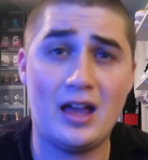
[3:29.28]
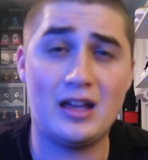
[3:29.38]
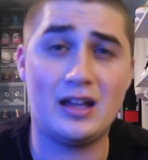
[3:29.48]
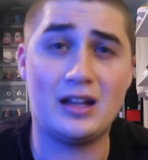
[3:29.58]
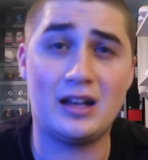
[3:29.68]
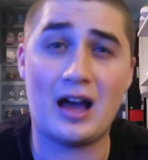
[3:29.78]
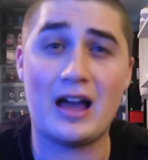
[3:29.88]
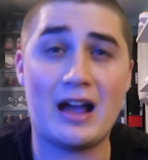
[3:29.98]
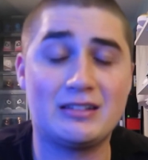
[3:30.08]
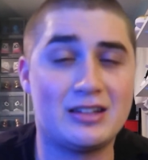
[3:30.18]
And
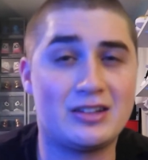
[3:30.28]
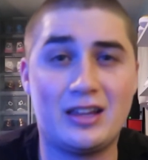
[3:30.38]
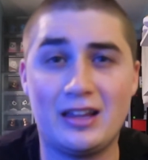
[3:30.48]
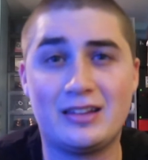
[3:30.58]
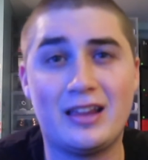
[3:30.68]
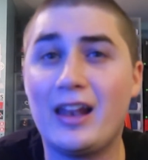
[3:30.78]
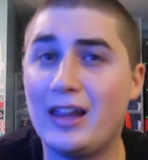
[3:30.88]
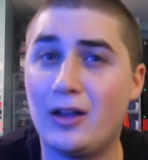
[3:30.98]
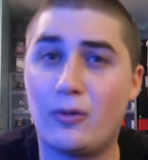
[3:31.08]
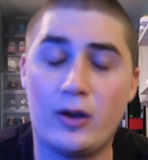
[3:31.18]
I had to stay
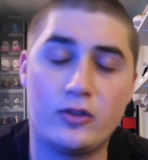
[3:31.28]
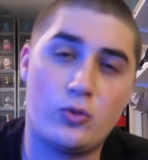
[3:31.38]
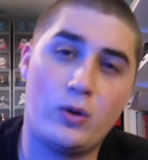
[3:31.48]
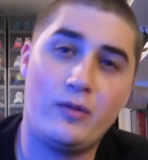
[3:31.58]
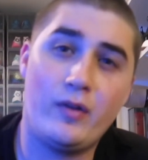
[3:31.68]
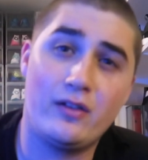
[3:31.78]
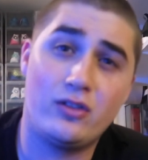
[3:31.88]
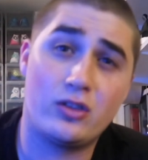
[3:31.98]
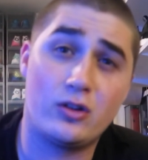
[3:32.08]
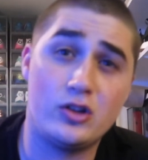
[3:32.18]
steady around 25
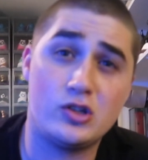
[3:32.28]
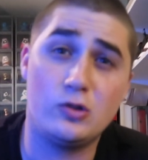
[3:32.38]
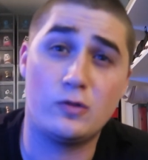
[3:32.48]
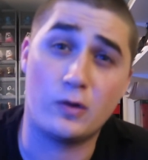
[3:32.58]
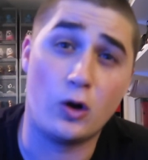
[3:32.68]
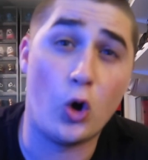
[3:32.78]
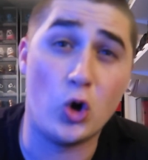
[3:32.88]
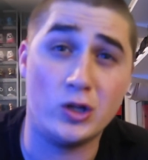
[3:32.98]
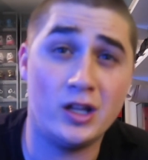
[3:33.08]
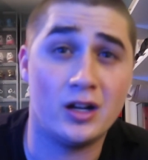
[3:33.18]
to 30 shoes for a
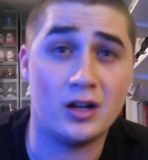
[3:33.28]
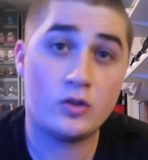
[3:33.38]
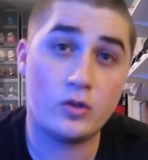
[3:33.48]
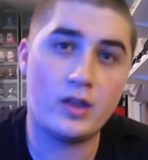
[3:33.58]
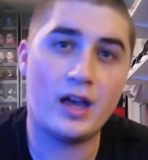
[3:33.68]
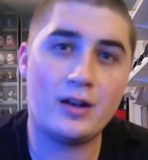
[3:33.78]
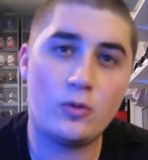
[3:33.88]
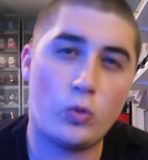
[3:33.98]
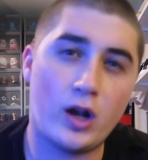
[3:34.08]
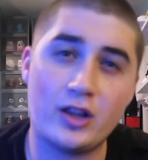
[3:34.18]
whole year. So
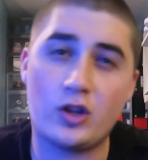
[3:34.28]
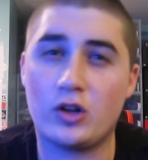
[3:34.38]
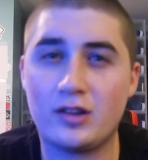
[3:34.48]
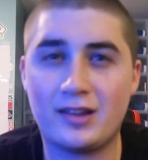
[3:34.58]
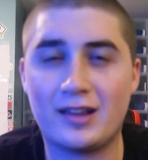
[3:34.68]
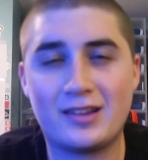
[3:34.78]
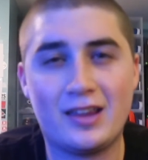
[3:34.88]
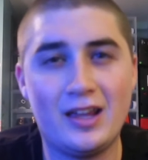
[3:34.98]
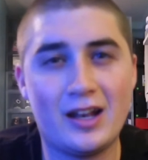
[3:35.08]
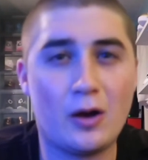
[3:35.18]
then, when I turned
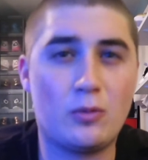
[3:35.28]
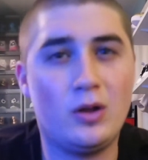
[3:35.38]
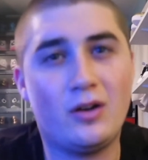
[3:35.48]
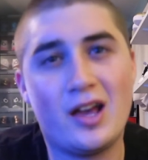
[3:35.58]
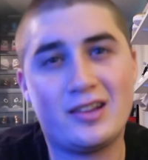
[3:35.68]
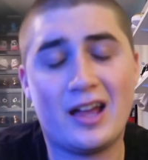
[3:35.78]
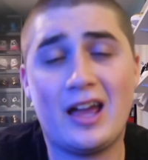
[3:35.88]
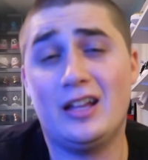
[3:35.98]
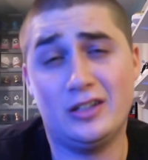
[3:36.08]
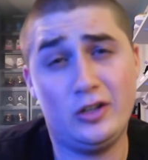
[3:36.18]
16, I realized I
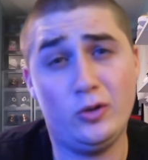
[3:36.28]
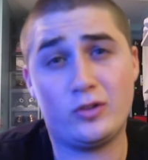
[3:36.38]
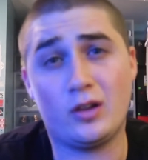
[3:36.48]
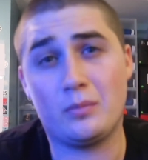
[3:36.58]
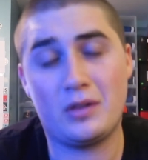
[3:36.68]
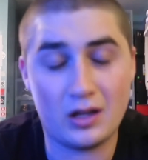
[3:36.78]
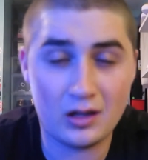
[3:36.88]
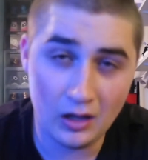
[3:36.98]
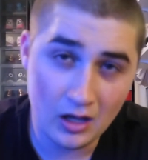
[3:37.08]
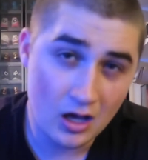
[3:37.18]
had to do something.
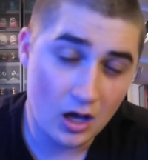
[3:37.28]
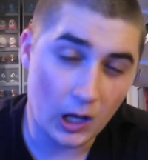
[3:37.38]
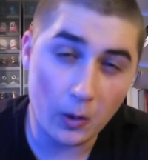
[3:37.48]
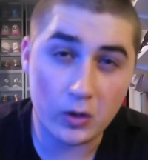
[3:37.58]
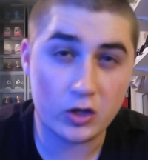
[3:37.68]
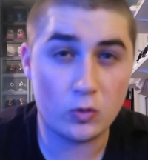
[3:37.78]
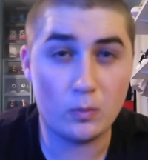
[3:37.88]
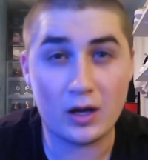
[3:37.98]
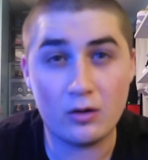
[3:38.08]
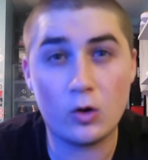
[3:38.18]
I went to
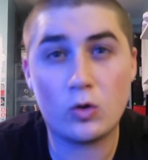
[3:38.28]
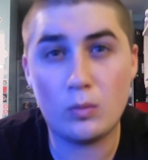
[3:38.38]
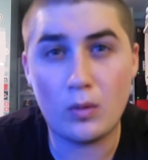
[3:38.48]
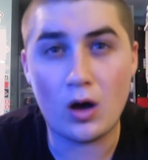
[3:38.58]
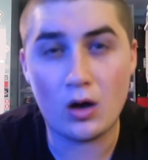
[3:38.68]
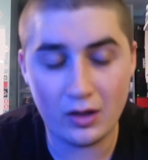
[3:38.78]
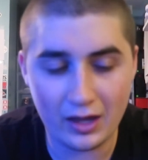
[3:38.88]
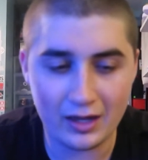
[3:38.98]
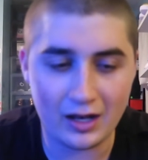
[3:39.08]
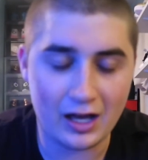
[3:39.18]
my local mall
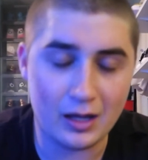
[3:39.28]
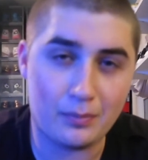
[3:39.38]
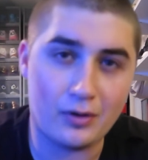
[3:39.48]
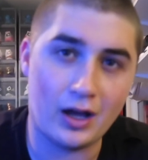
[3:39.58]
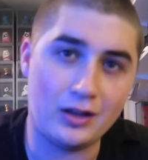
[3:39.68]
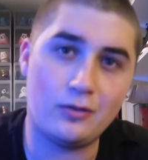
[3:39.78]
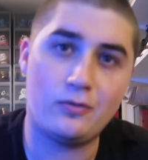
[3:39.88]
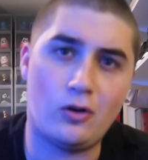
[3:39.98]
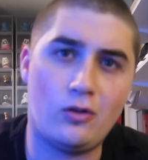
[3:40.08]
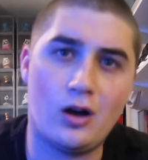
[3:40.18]
and I applied to
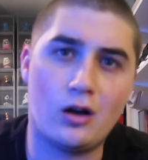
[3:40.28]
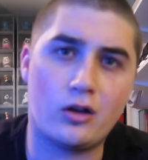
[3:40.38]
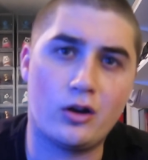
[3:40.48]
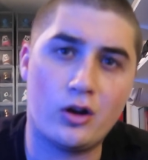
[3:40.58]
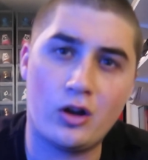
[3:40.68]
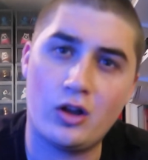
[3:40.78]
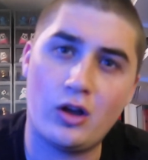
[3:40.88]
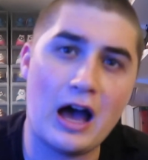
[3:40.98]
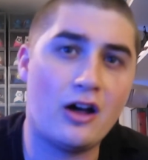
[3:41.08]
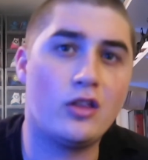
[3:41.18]
Foot Locker
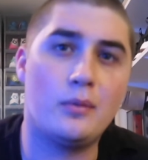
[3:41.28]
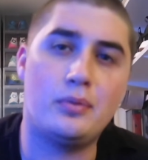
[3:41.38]
out of the